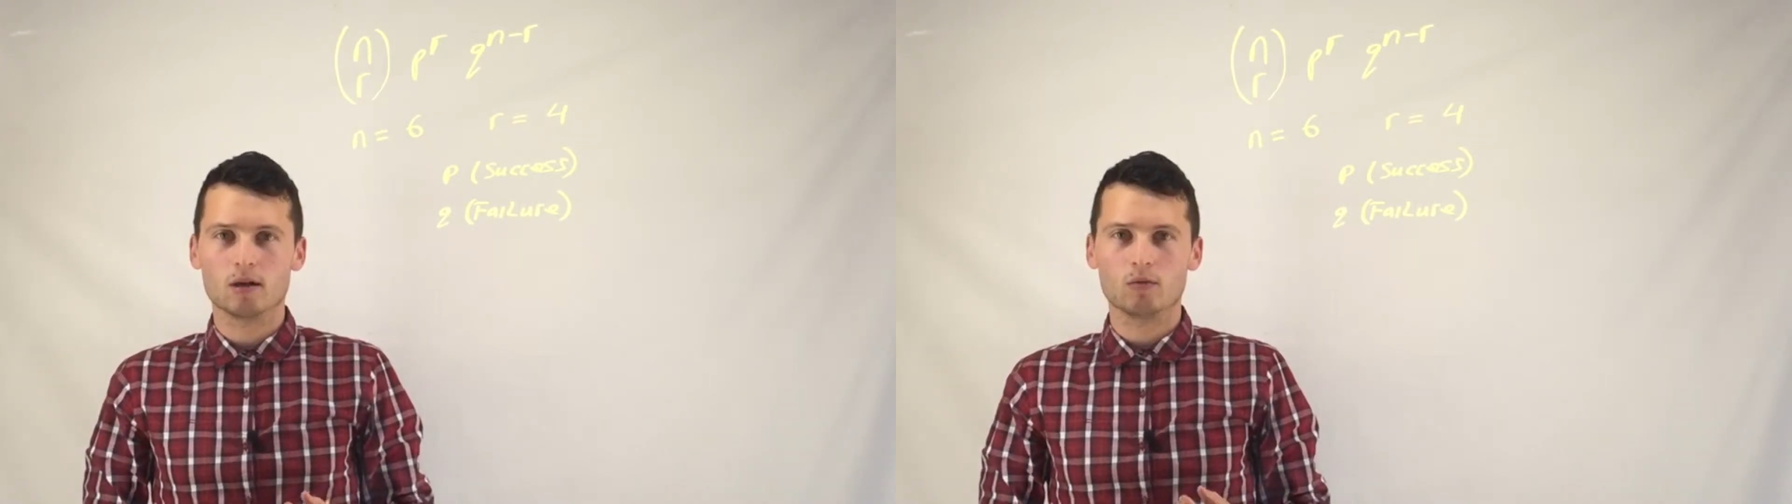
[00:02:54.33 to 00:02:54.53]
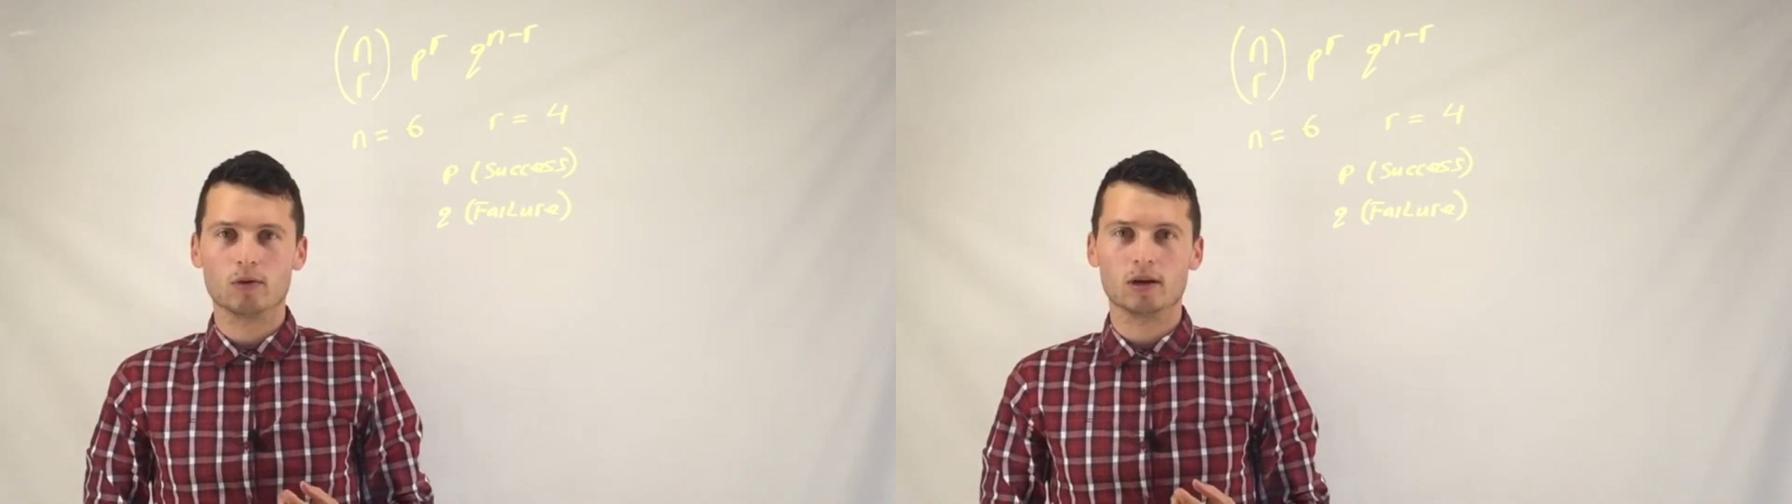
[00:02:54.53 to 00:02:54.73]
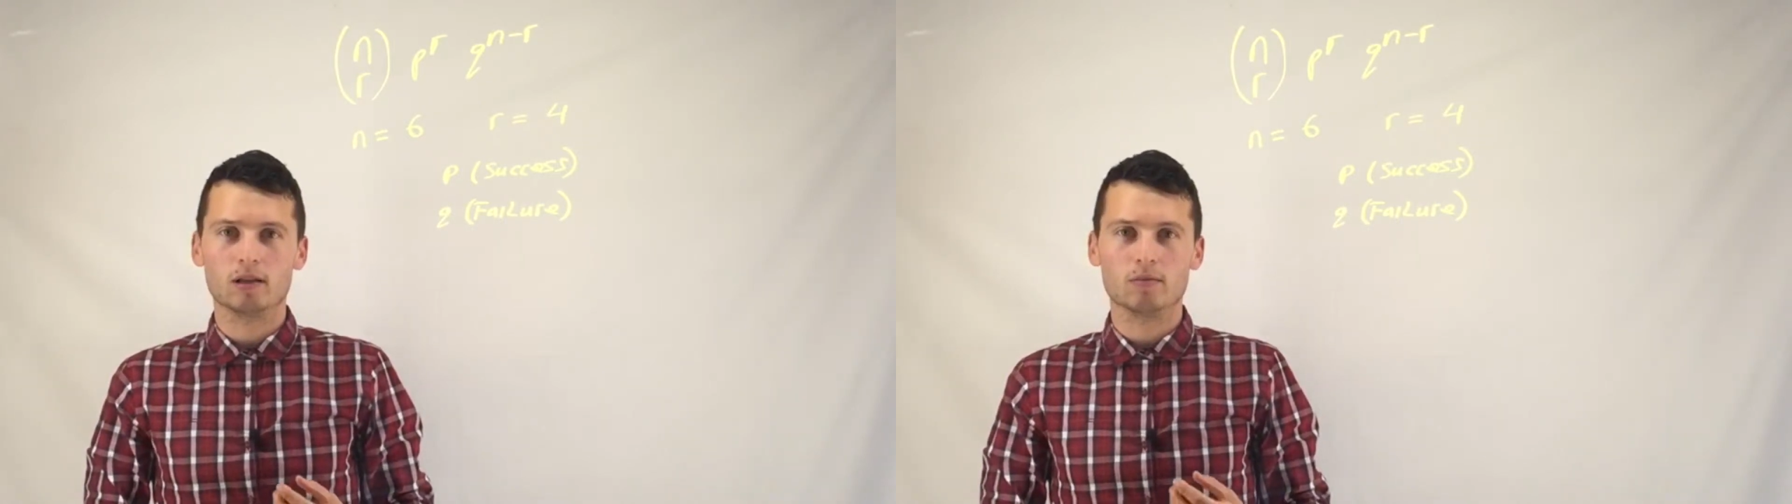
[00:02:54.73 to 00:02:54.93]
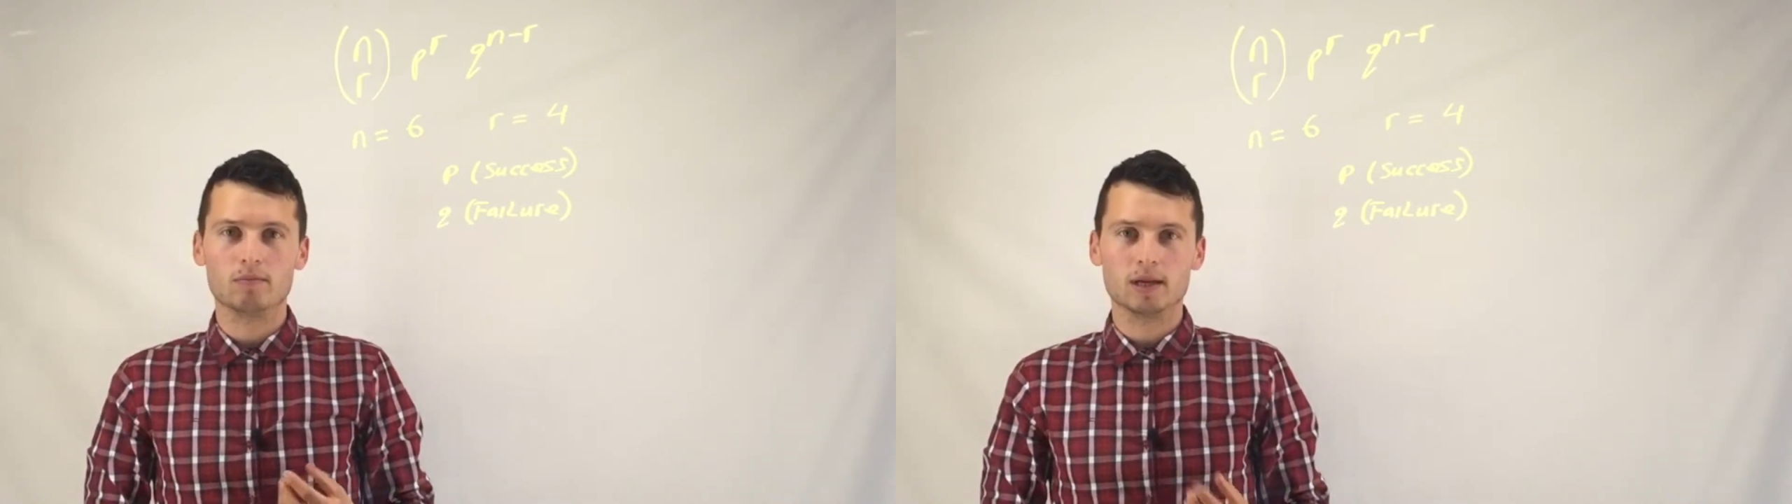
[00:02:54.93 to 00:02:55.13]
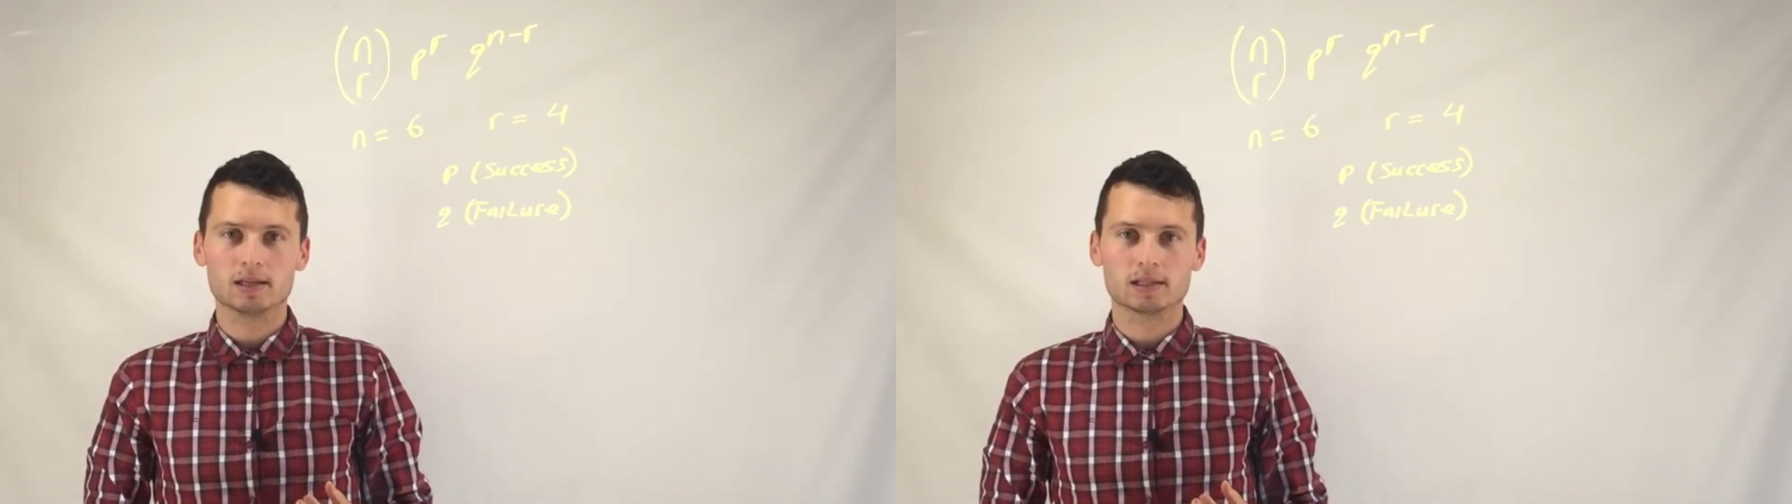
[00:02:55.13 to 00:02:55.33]
will
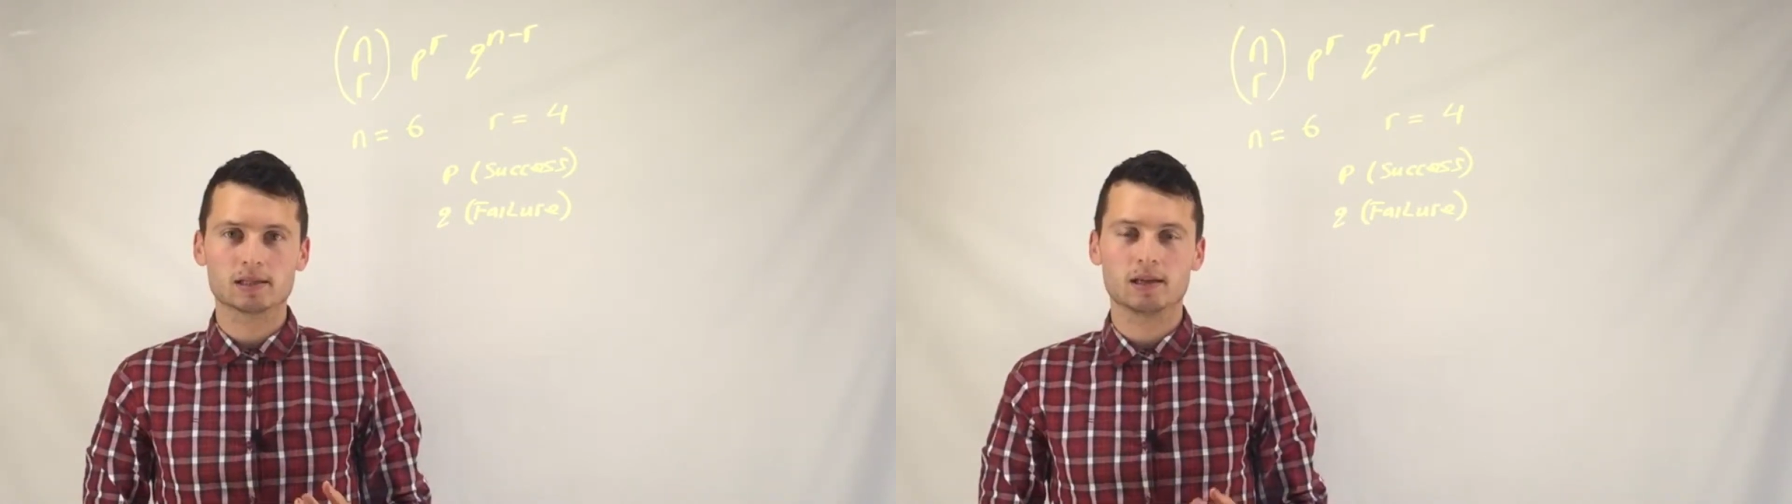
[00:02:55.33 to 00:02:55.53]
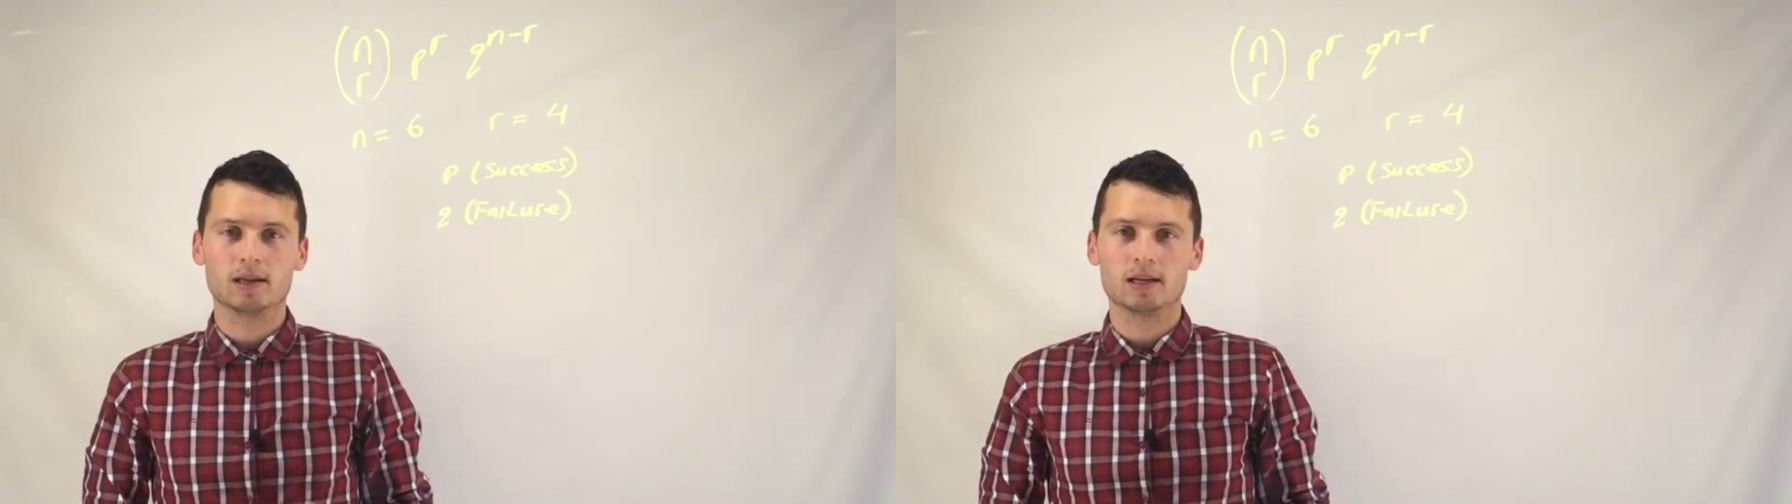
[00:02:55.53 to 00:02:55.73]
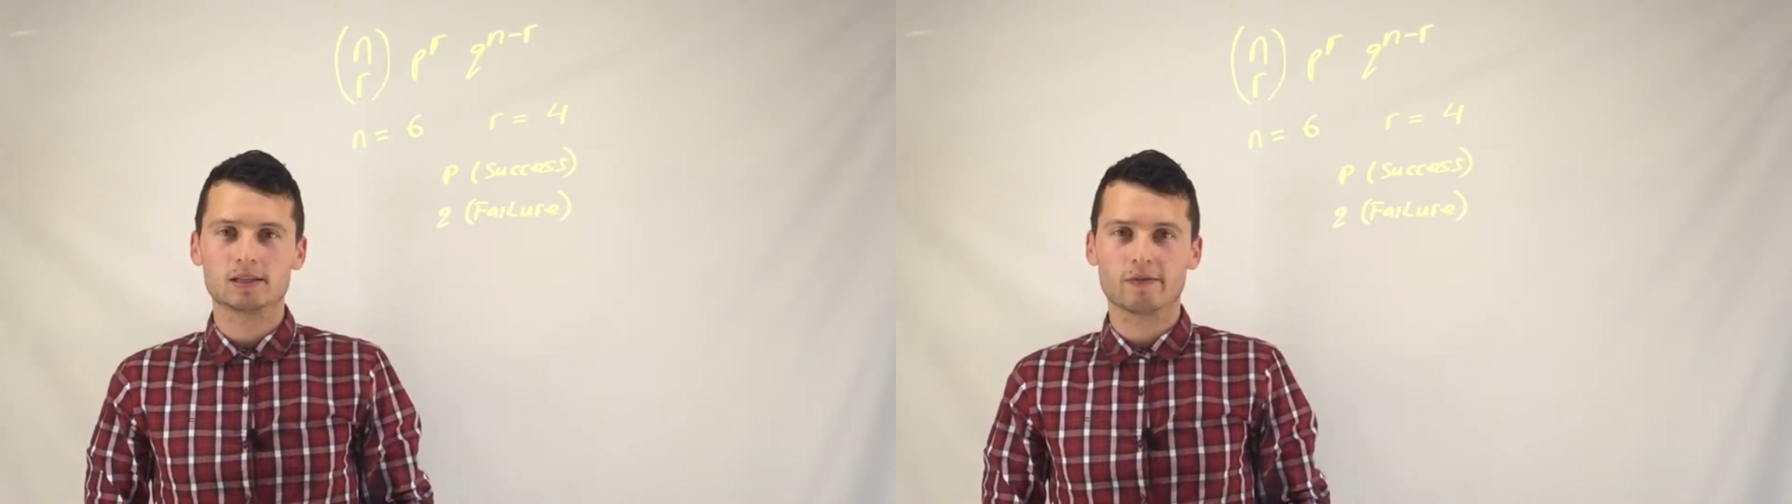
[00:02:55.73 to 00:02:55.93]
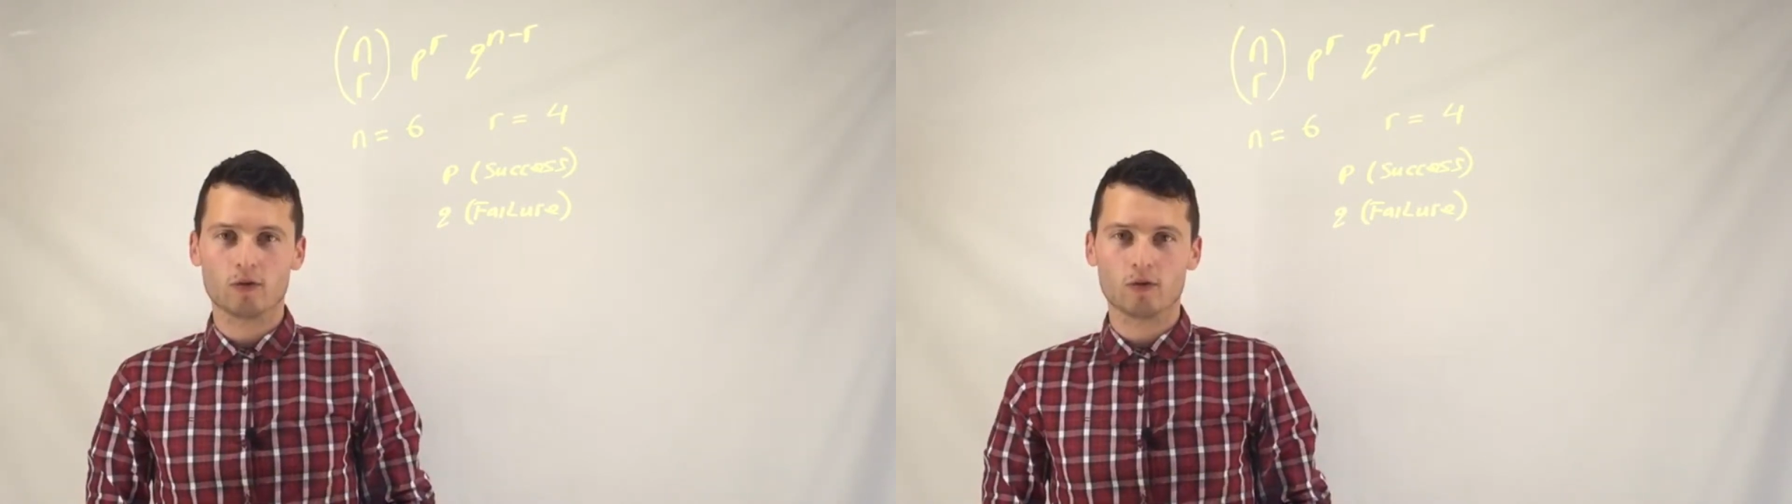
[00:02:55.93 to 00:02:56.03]
miss is